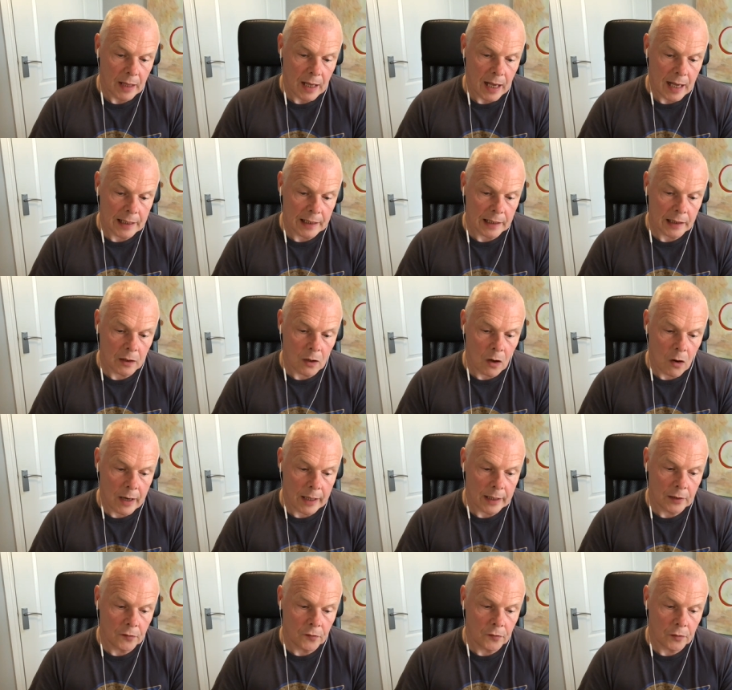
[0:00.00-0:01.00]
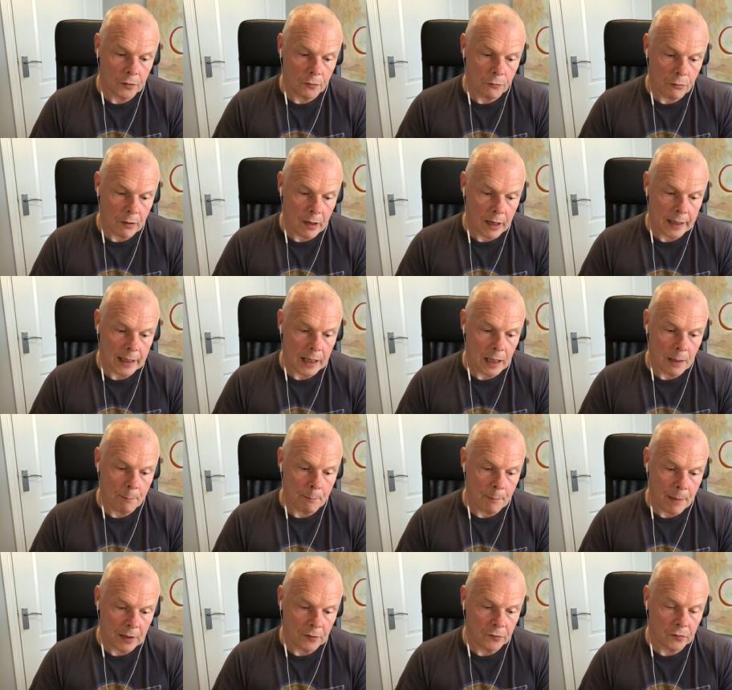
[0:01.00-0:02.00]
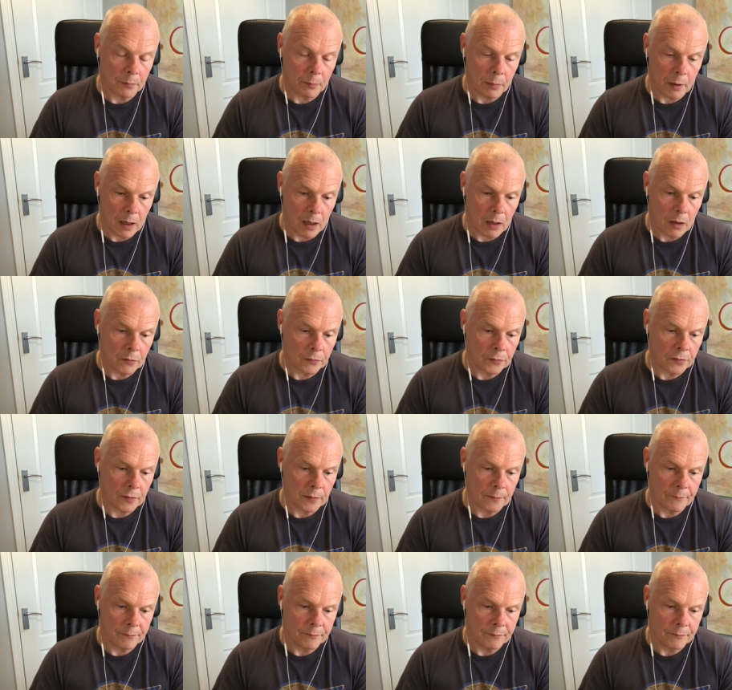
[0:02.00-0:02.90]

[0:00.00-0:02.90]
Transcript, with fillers: and a guide to create a better path.